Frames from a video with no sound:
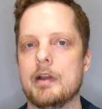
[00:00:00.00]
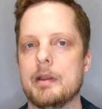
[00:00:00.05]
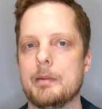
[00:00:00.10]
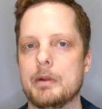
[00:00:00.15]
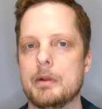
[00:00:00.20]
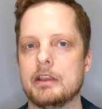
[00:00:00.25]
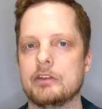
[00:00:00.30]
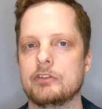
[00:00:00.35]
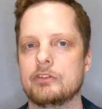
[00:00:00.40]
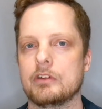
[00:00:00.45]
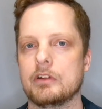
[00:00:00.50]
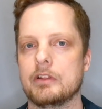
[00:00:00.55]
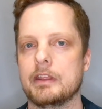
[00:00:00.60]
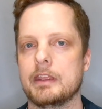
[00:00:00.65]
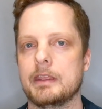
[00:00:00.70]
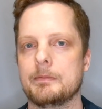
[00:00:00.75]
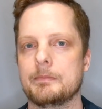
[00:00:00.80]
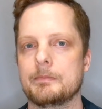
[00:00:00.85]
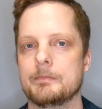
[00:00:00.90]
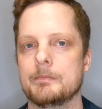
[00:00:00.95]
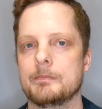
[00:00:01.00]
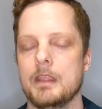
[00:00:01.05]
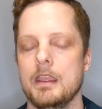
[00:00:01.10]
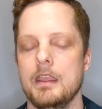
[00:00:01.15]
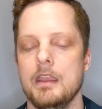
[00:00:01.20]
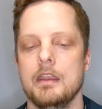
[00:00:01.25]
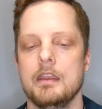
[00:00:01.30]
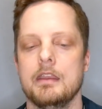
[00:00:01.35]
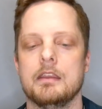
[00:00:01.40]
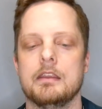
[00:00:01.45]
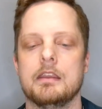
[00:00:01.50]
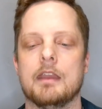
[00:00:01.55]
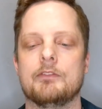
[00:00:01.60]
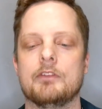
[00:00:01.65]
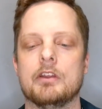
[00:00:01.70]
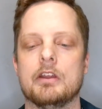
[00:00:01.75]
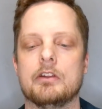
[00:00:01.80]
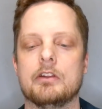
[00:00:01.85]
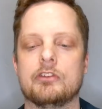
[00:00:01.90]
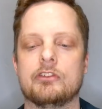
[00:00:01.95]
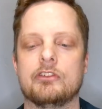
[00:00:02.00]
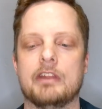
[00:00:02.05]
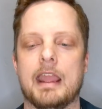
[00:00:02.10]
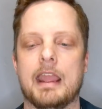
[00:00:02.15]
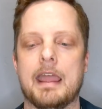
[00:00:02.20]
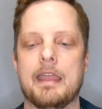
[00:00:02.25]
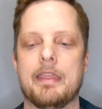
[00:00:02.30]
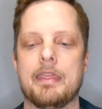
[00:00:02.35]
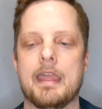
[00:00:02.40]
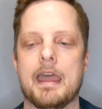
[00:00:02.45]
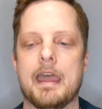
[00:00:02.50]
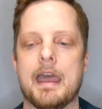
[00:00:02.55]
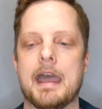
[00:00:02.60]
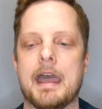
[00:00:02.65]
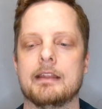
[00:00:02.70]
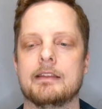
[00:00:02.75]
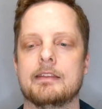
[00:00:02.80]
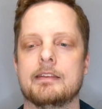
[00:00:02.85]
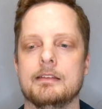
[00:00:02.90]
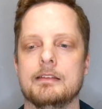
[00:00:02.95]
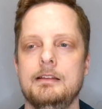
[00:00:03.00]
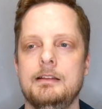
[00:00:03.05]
vibrationally you have to understand that